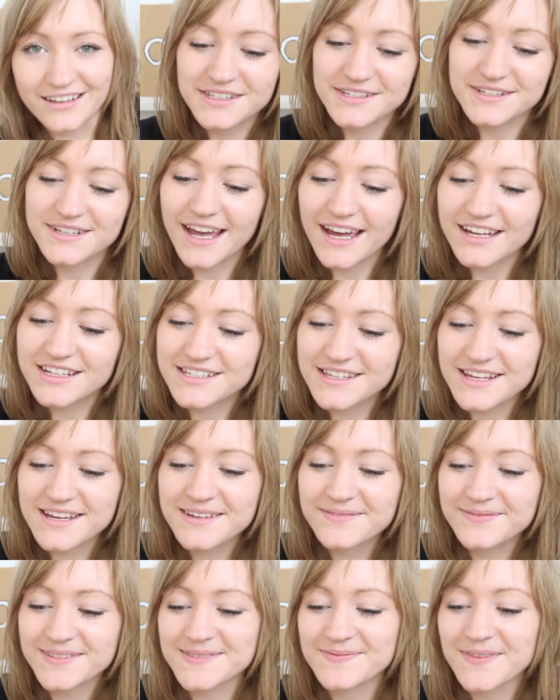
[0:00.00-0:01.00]
To catch
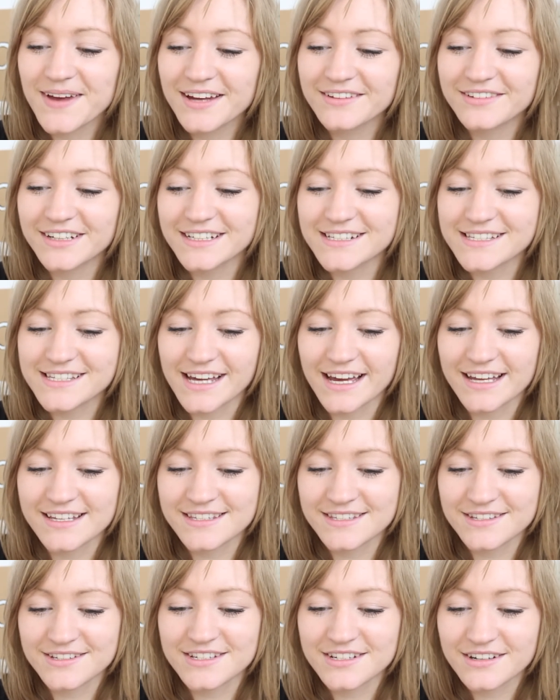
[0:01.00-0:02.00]
them is my real
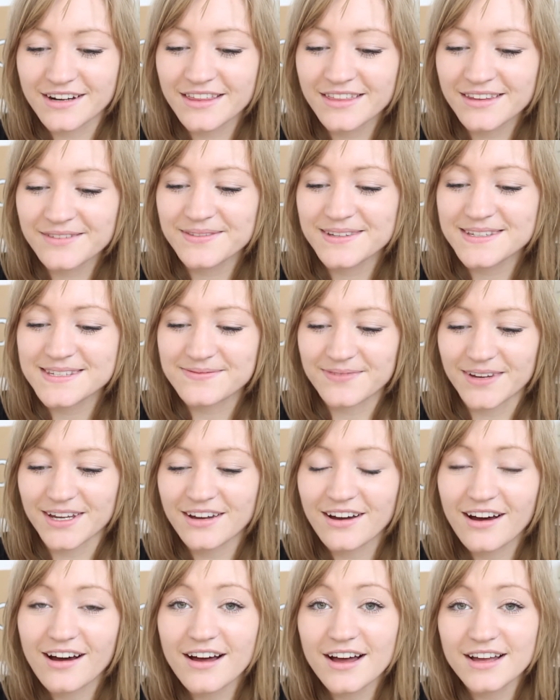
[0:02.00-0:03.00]
test, to train them is my
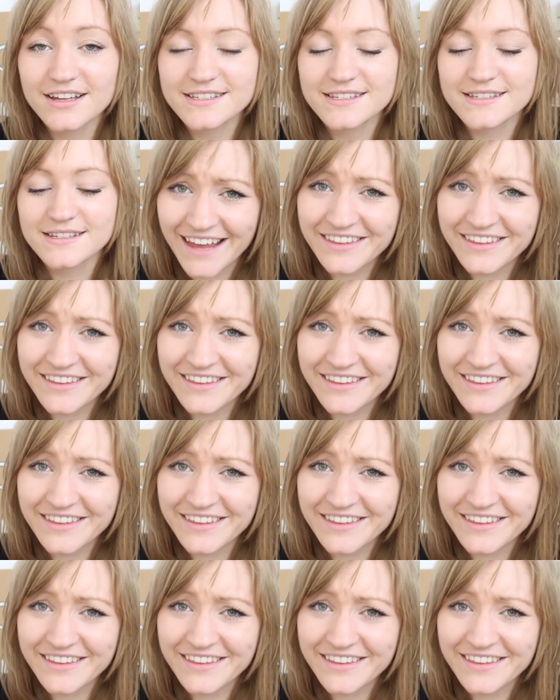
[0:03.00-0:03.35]
cause.